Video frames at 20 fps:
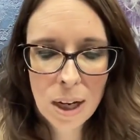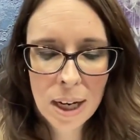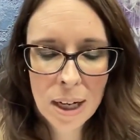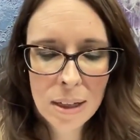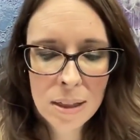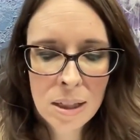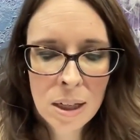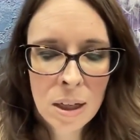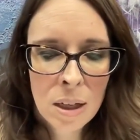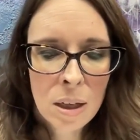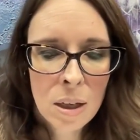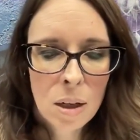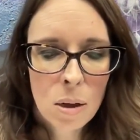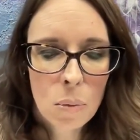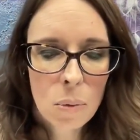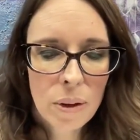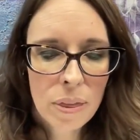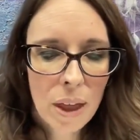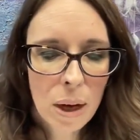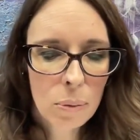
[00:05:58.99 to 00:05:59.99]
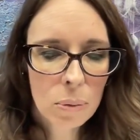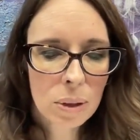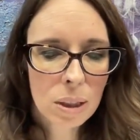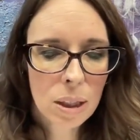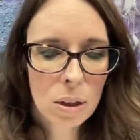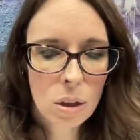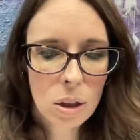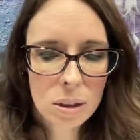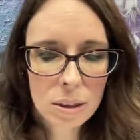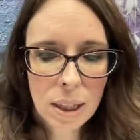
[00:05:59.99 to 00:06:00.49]
And what that really
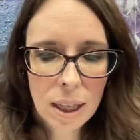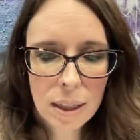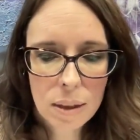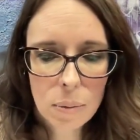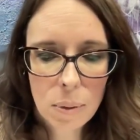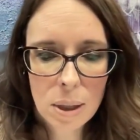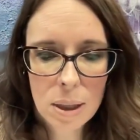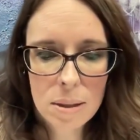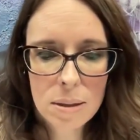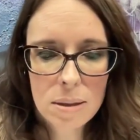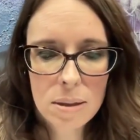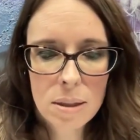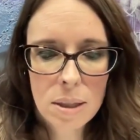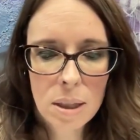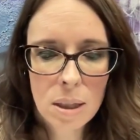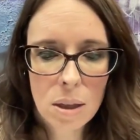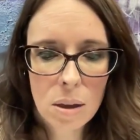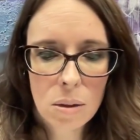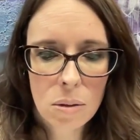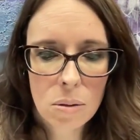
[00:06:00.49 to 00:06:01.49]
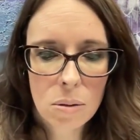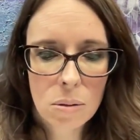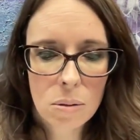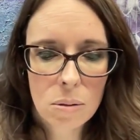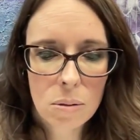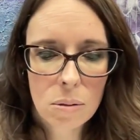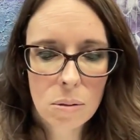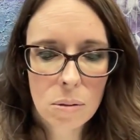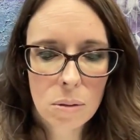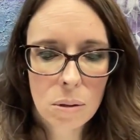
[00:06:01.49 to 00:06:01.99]
looked like was,
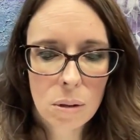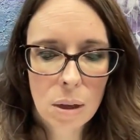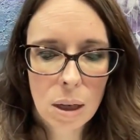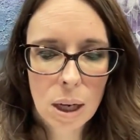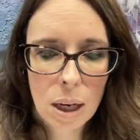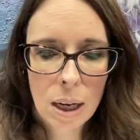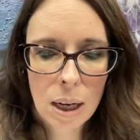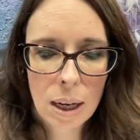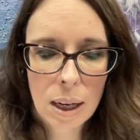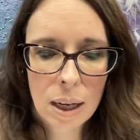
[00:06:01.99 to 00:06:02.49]
I